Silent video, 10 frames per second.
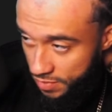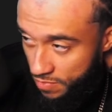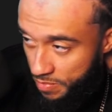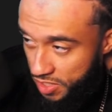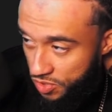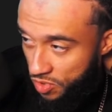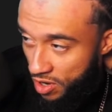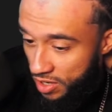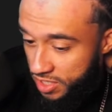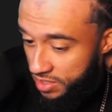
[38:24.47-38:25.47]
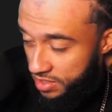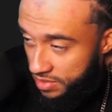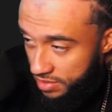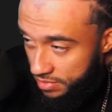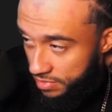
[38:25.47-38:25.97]
won't be too costly
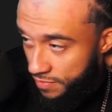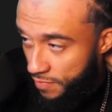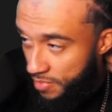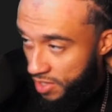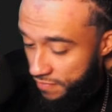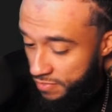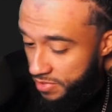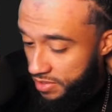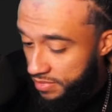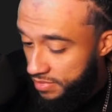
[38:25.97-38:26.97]
of a month for me.